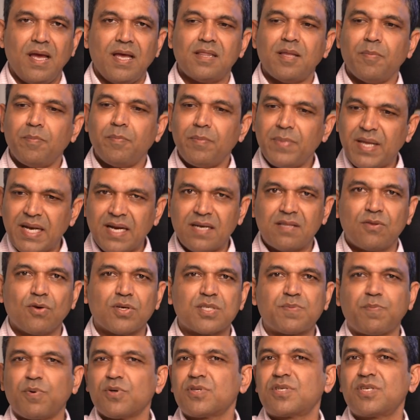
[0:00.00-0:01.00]
The minute those
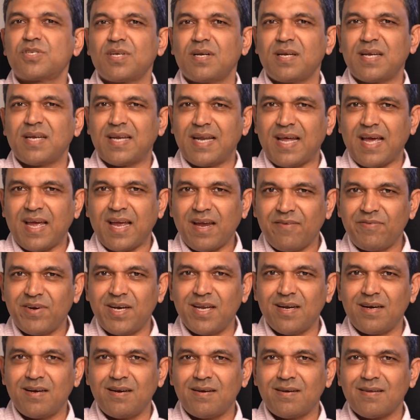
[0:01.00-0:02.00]
poster children are
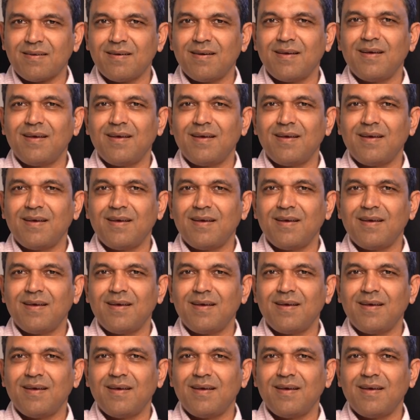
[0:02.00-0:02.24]
evident,